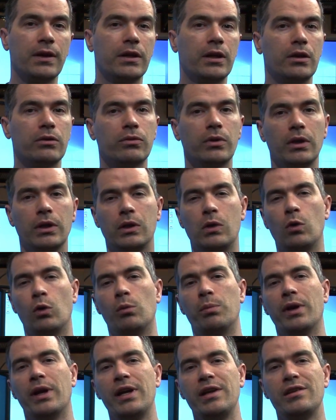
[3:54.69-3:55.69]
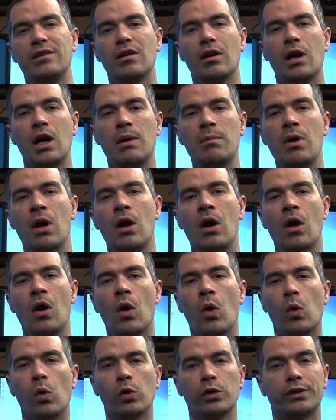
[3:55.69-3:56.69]
did a really cool paint job
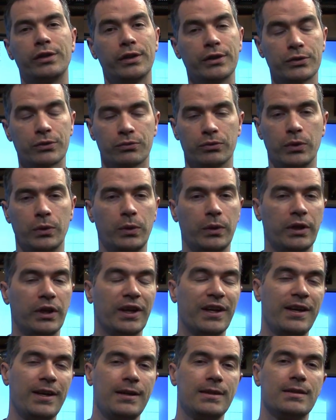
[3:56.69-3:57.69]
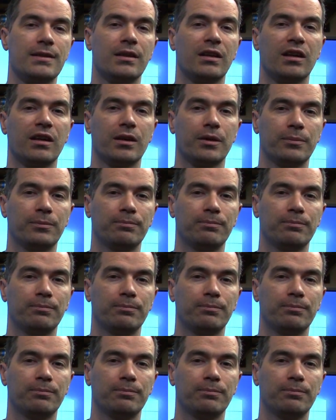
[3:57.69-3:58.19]
or just ruined a heatsink.